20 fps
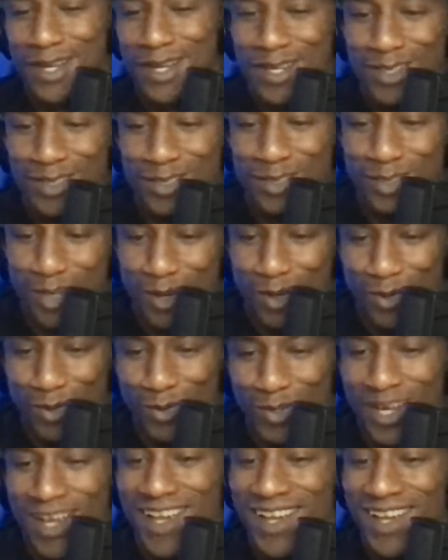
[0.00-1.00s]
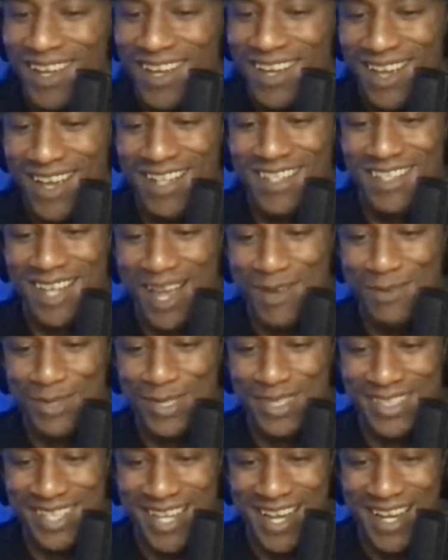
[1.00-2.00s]
So, as I
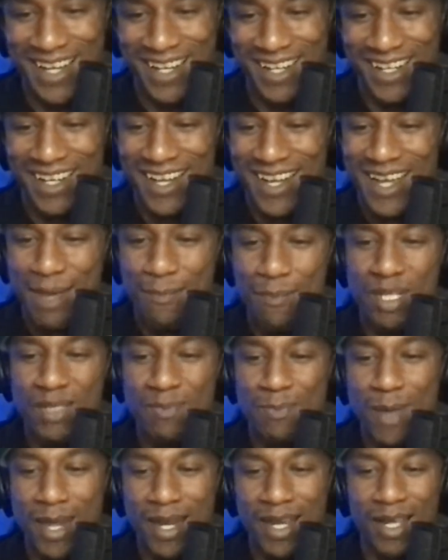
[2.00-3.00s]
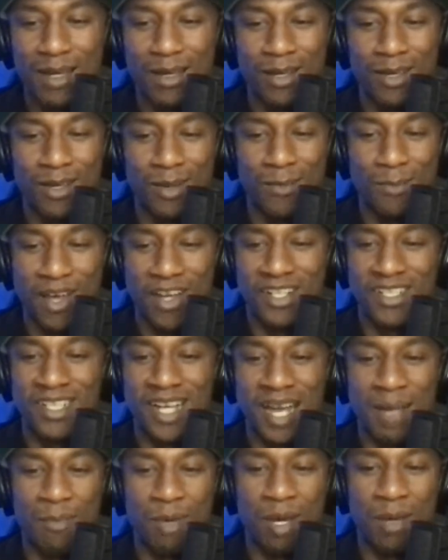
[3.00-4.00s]
was saying, I've been spending a good amount of
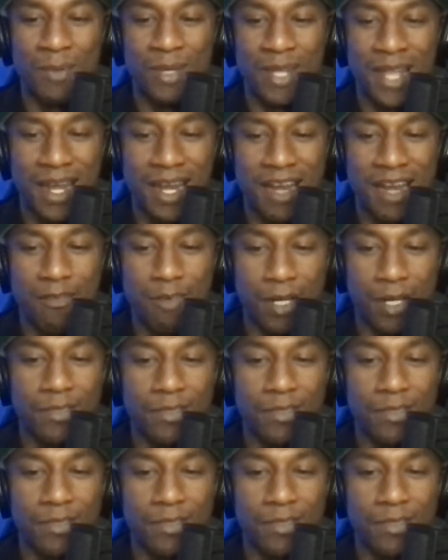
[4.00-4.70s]
time up in that area.